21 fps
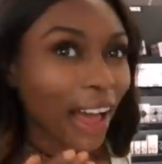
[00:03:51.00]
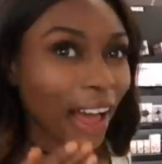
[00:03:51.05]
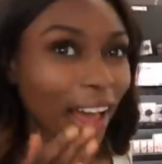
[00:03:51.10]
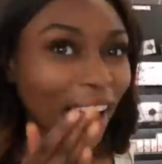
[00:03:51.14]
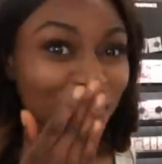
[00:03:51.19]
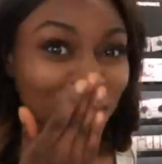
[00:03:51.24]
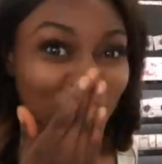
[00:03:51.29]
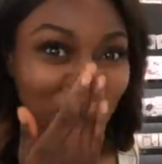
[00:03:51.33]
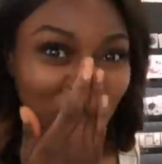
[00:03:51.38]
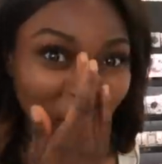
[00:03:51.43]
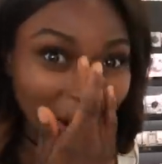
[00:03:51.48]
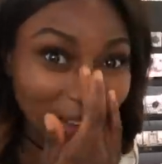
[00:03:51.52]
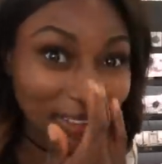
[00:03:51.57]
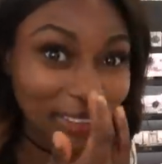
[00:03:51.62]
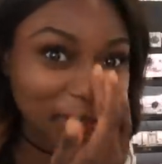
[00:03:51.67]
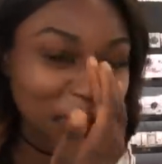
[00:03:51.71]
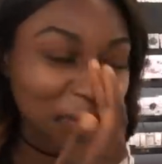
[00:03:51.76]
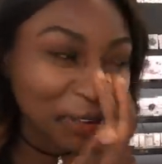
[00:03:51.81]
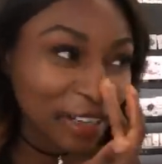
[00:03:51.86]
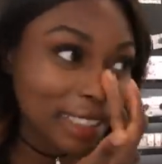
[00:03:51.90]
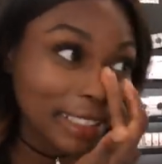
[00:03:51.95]
I feel
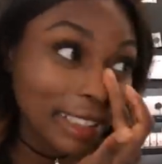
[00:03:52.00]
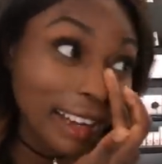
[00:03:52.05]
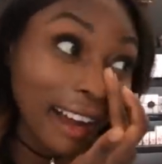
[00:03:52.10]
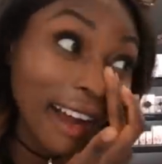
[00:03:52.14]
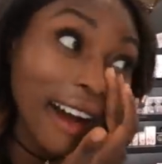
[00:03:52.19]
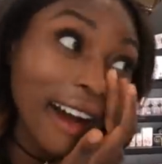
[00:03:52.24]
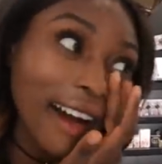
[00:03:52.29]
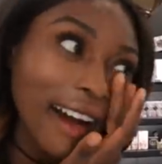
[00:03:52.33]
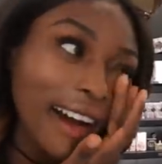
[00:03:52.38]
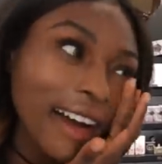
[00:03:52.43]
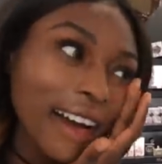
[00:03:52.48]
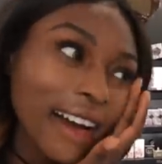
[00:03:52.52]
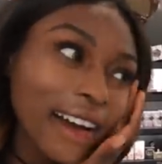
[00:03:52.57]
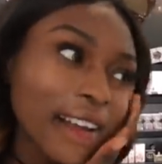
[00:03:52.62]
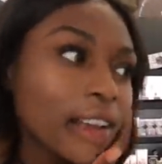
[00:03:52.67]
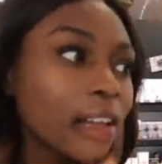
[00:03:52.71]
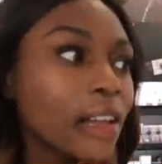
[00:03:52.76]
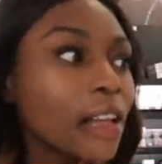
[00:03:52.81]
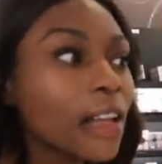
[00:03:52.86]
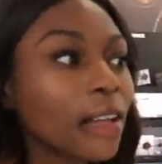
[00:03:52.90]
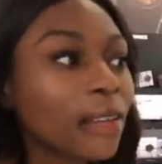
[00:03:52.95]
under pressure.
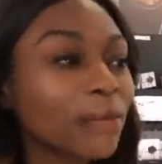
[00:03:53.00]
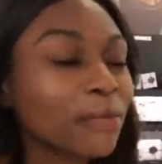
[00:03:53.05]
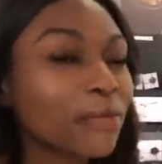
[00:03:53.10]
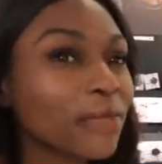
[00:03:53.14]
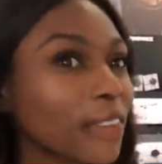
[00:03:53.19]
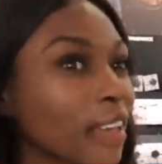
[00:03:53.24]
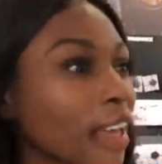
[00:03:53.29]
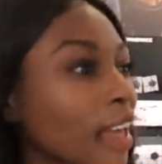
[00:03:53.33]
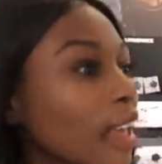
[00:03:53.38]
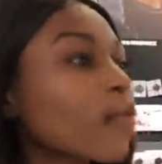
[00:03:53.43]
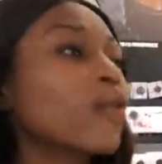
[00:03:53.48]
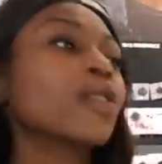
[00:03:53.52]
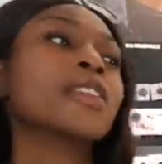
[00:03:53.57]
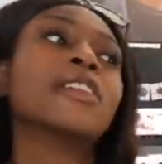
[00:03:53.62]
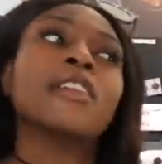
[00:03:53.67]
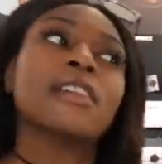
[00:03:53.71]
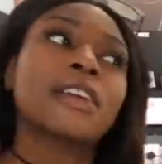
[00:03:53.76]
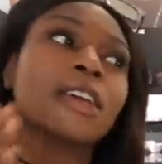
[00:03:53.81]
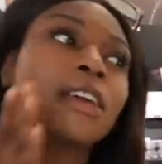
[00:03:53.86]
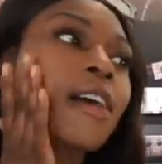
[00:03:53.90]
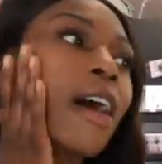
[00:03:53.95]
It was
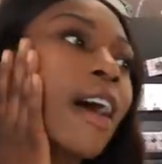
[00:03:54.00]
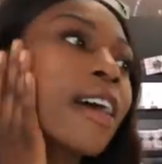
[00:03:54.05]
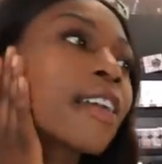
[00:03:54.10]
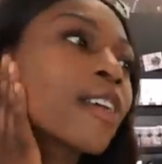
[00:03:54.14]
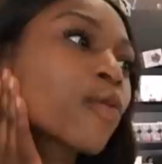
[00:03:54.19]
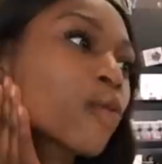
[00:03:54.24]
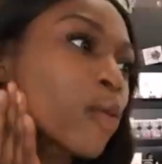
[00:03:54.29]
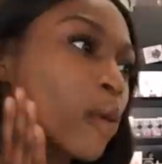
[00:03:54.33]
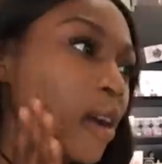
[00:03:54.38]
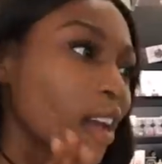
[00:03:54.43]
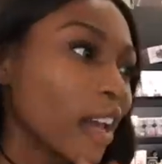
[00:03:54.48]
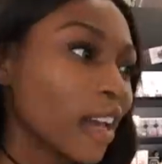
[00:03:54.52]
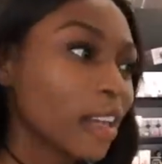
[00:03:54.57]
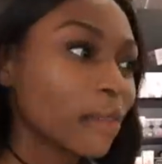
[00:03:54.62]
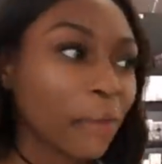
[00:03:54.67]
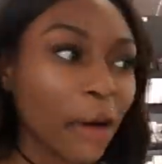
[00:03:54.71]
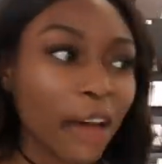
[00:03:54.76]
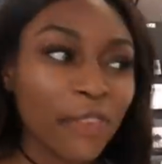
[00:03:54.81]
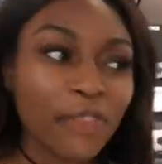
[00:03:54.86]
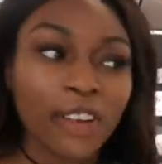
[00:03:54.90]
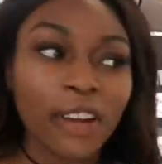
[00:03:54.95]
looking kind of weird,
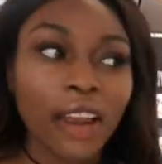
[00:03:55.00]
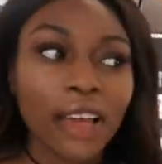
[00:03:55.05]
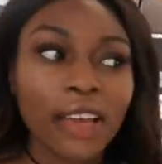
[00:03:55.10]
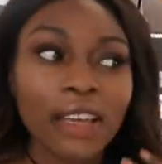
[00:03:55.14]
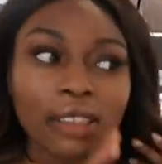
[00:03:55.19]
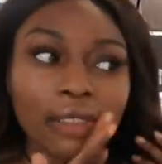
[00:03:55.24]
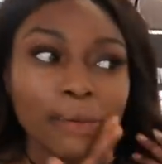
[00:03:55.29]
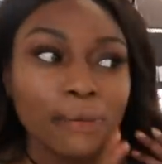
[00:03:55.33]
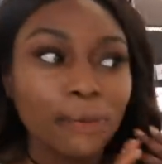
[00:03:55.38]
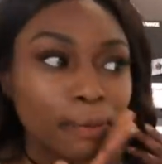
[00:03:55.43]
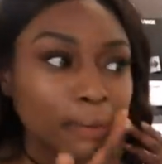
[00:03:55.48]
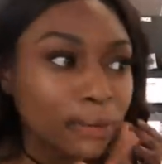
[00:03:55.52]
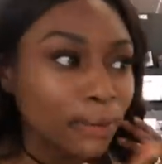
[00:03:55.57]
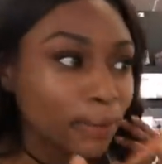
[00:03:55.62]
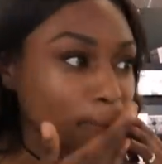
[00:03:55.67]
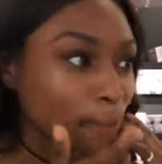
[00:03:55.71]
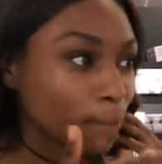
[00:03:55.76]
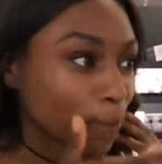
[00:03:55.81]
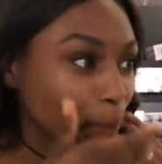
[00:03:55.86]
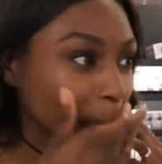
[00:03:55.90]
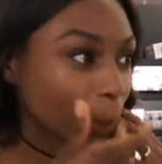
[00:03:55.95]
but I feel like it's...
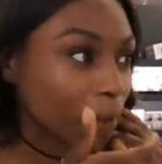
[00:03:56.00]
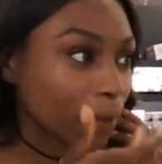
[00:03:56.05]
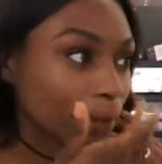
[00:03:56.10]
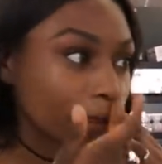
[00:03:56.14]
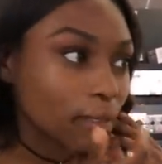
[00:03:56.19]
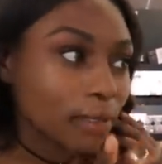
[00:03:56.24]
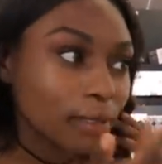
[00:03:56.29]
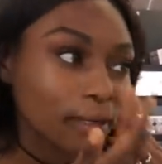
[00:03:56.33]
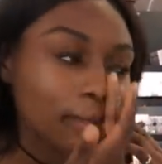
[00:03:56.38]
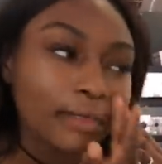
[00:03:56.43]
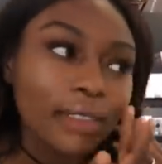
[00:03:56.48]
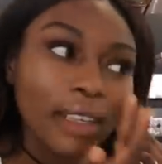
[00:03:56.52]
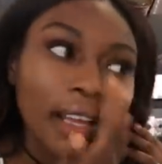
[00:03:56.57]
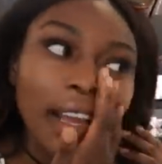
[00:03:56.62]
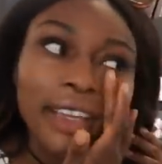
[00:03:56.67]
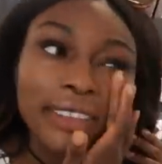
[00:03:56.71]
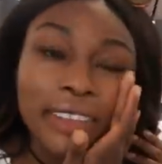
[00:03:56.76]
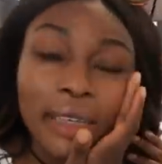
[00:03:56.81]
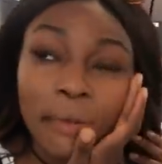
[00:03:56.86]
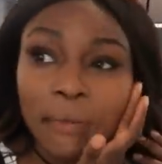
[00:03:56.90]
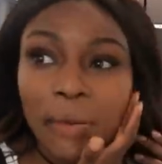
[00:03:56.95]

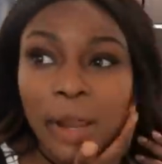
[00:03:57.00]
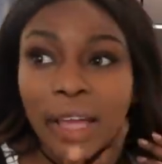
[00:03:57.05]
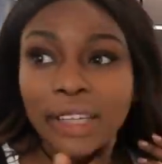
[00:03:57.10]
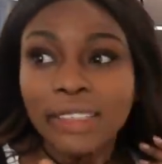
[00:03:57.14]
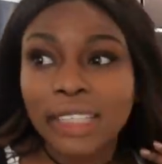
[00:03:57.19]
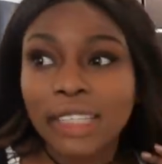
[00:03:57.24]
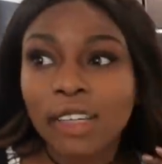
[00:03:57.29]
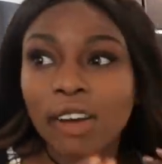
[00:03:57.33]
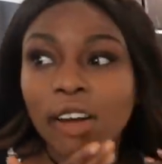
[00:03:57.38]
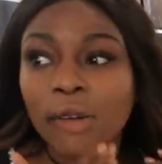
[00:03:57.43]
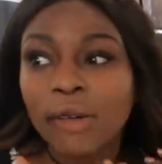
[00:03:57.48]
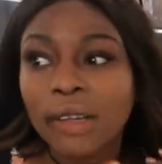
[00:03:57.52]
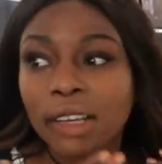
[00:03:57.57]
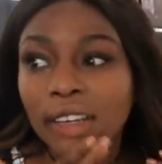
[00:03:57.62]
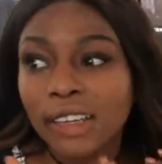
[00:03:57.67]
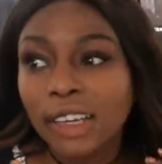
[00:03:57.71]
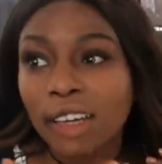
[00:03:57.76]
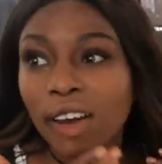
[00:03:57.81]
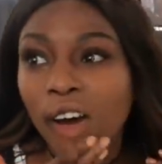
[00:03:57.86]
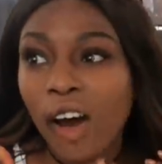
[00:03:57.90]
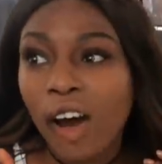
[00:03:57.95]
Is it blending or are we
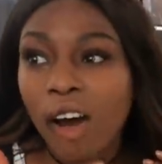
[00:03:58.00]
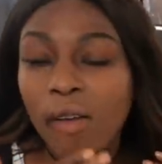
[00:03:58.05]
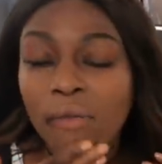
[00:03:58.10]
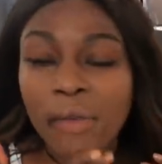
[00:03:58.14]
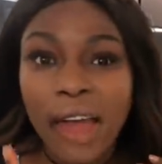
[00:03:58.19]
looking a hot